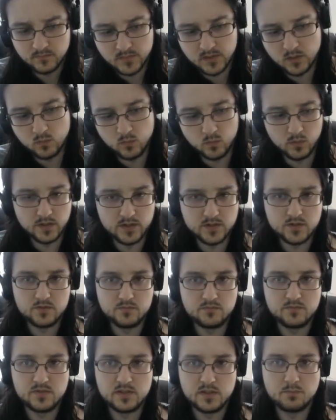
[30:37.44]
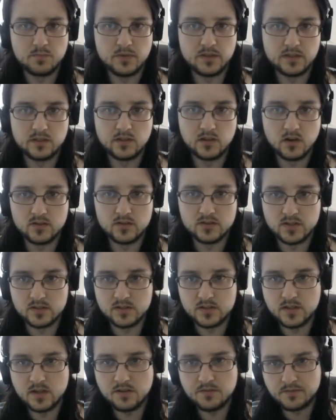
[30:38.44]
which simply guards
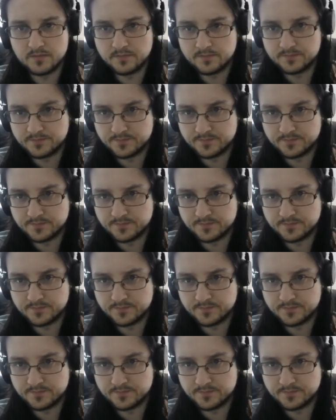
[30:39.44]
his stuff.